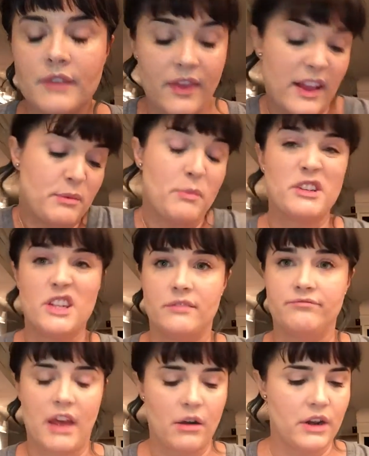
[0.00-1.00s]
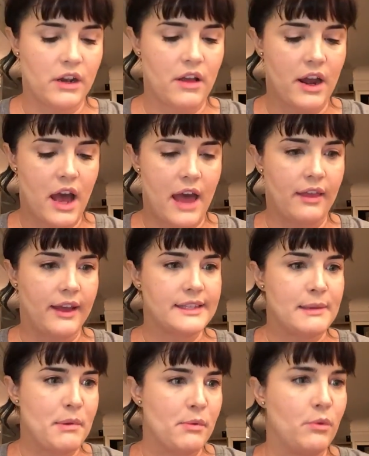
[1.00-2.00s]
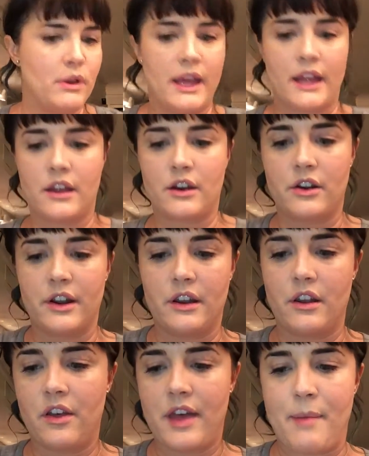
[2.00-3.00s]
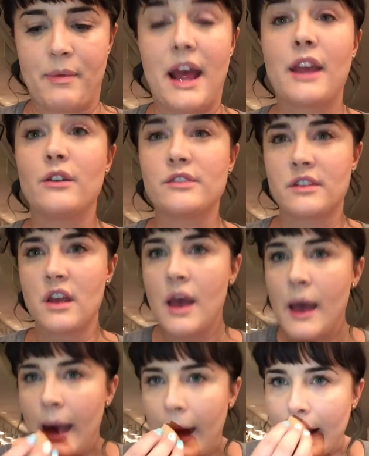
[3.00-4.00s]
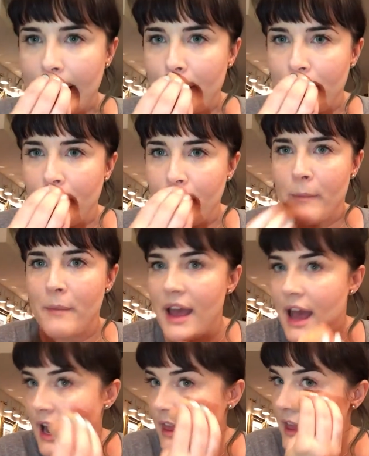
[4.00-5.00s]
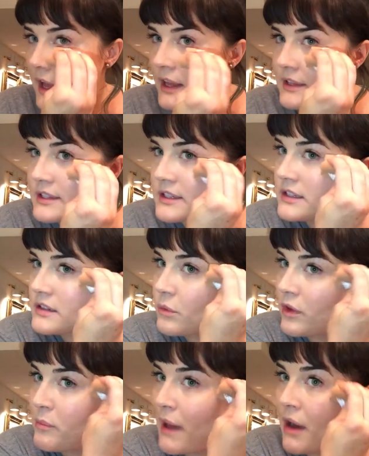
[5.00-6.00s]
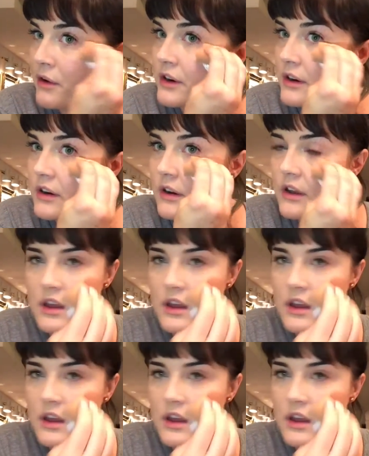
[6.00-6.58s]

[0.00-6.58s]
And that's pretty much it. I don't need a lot of highlights. Some people want are into all that, but I kind of prefer my highlights with powder.